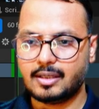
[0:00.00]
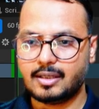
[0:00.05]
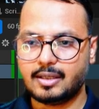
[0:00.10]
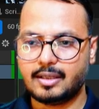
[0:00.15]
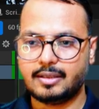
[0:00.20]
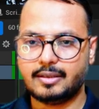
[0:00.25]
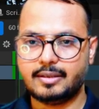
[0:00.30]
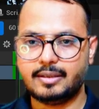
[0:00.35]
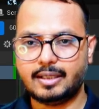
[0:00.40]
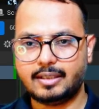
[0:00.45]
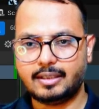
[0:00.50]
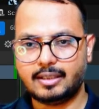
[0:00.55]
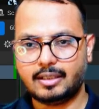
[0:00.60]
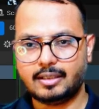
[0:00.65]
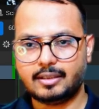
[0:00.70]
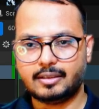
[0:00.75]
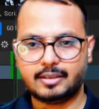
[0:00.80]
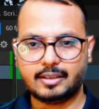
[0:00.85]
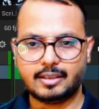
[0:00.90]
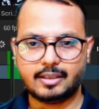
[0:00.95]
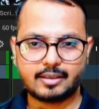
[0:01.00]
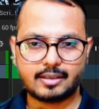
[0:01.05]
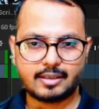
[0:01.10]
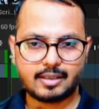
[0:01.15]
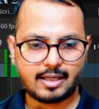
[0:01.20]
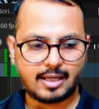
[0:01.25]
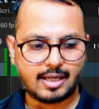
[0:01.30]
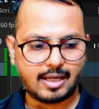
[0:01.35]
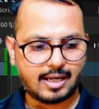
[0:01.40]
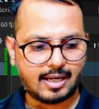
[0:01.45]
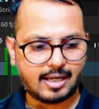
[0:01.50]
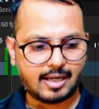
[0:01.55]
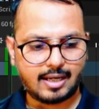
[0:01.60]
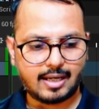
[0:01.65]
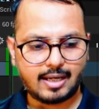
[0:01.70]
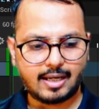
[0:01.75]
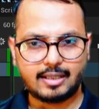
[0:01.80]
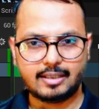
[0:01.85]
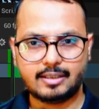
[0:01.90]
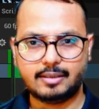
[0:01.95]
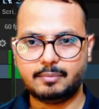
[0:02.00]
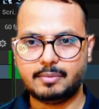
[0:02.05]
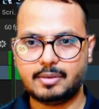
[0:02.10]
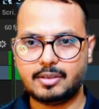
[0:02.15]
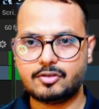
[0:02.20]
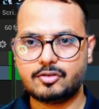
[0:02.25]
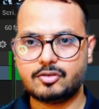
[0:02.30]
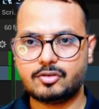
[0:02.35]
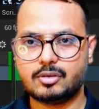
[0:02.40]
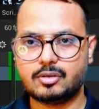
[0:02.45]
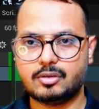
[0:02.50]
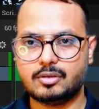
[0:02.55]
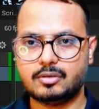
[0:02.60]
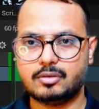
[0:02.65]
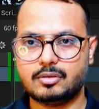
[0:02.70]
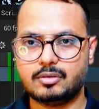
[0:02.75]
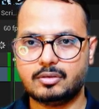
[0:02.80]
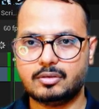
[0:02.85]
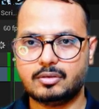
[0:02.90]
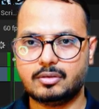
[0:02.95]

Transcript: Then I'll take animation